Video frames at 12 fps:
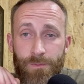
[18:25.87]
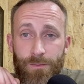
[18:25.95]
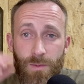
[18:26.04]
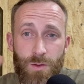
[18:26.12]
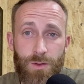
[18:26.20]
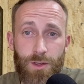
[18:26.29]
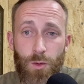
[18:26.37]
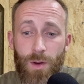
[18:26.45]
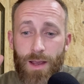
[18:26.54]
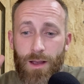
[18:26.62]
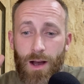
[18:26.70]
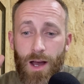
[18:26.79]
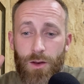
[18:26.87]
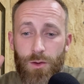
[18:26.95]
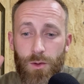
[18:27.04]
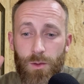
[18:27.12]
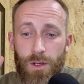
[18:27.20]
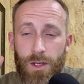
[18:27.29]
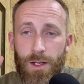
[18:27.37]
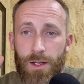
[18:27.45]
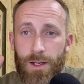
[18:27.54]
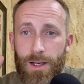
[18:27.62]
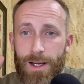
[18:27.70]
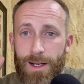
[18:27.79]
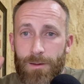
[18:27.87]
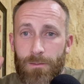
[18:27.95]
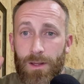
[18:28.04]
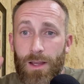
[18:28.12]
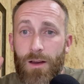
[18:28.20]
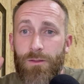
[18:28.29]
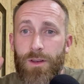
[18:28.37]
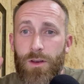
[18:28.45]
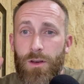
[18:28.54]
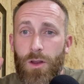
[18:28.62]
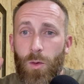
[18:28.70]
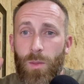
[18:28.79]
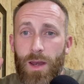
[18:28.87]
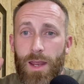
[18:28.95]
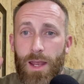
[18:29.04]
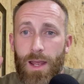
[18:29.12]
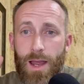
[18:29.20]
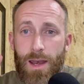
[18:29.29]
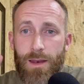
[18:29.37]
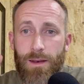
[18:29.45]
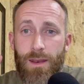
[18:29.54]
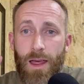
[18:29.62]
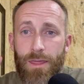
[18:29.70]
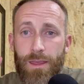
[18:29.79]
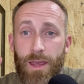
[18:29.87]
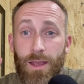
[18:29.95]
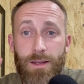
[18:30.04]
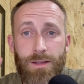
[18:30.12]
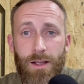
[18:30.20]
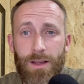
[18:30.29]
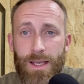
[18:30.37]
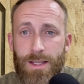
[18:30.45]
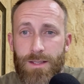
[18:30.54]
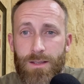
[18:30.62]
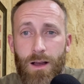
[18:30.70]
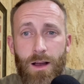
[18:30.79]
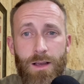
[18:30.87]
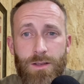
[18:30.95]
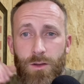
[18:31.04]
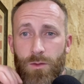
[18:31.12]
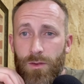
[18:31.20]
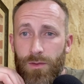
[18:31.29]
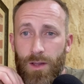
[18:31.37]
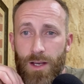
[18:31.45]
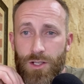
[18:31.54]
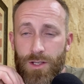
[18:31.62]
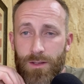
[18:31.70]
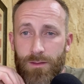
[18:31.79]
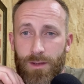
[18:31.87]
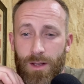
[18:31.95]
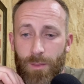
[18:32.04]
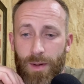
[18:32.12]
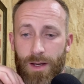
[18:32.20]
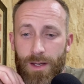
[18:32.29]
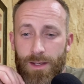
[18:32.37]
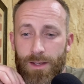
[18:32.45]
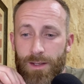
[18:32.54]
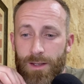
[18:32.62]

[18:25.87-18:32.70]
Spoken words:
This was a Greek god who loved nobody and nothing until he saw his own reflection in a pond.